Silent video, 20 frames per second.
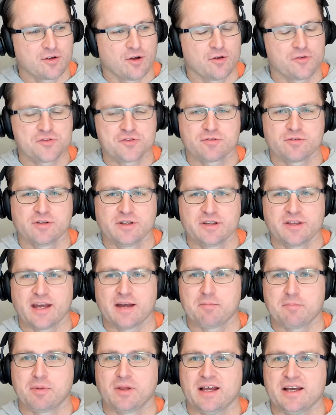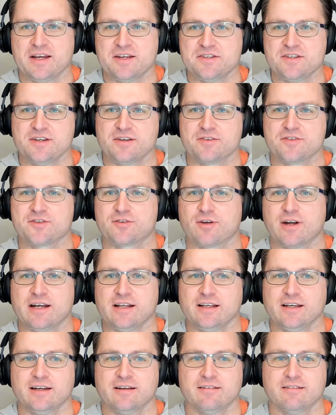culturally that plays in
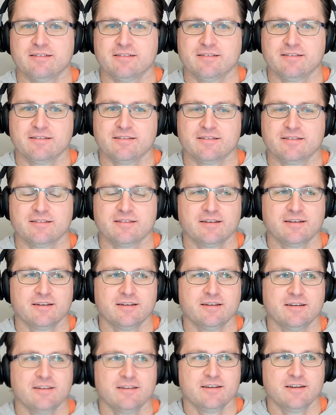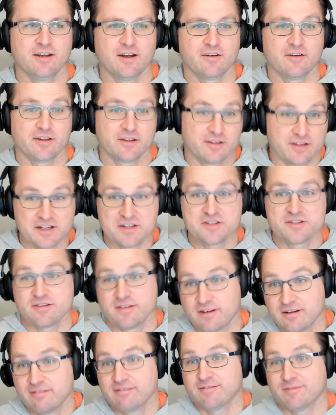Australia. At
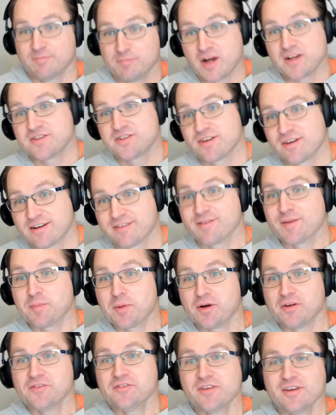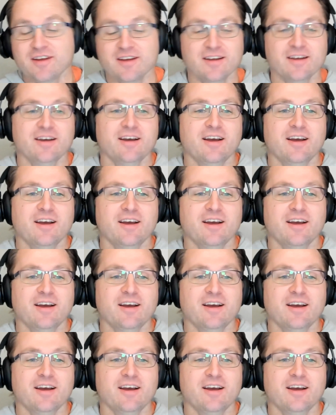least my side of the pond.